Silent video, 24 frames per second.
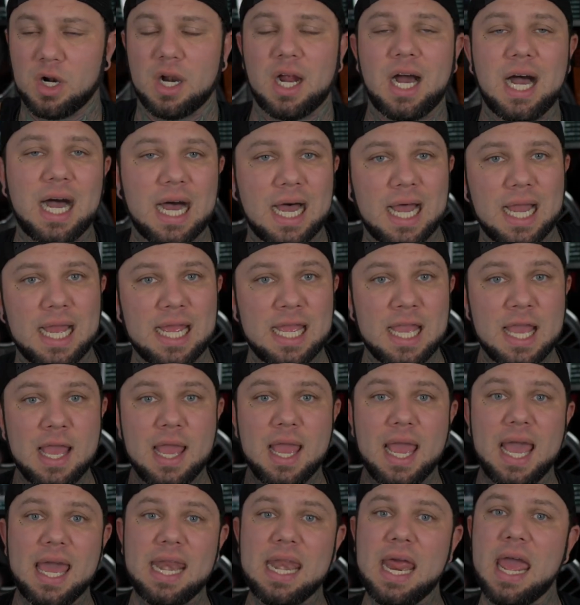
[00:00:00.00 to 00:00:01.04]
high,
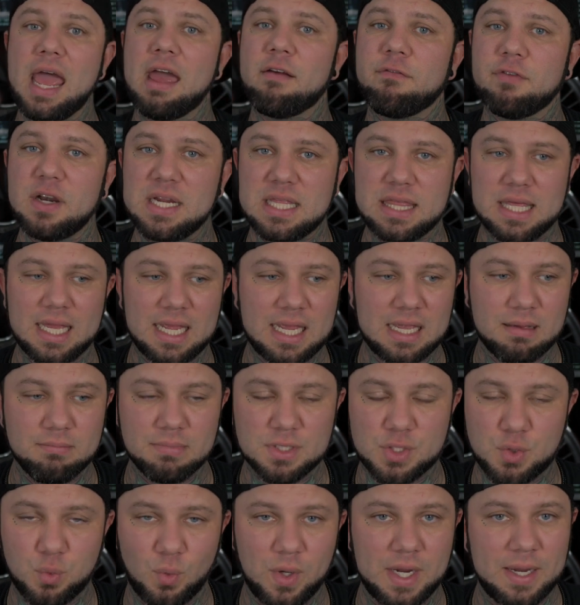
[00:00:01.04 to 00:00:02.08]
and everything in
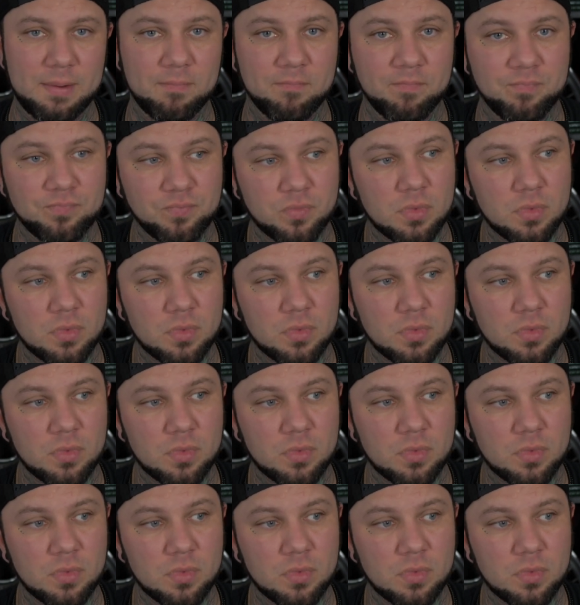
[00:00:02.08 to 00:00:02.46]
between.